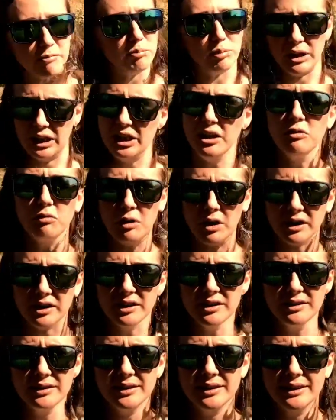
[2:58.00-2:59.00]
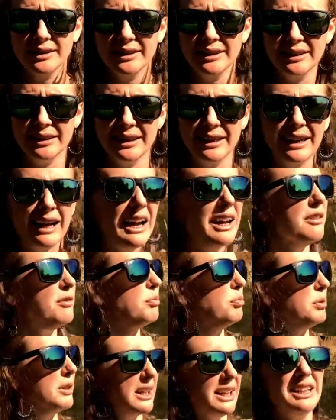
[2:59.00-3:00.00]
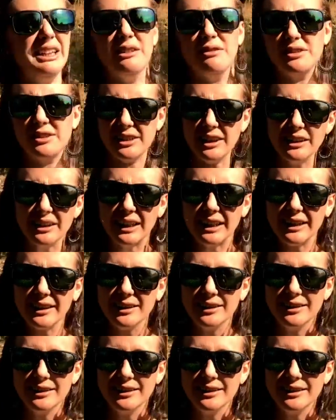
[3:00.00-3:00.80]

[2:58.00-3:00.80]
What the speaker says: plenty of water, I have plenty of sunlight,